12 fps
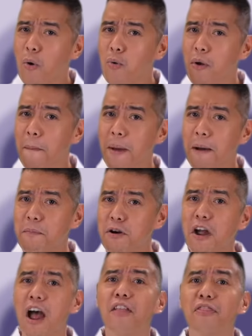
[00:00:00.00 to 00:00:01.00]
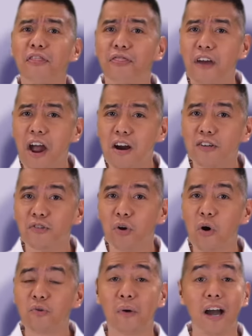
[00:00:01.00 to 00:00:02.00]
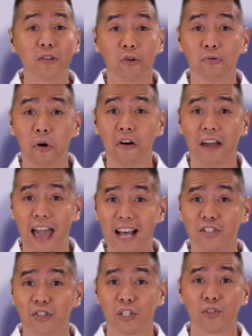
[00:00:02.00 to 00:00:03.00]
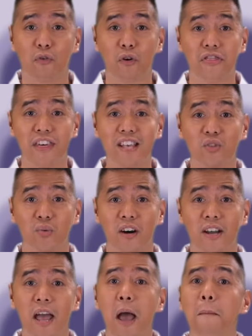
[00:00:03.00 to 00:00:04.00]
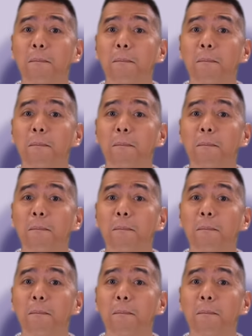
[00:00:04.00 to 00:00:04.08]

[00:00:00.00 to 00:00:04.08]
remember that there are no right or wrong answers for this one,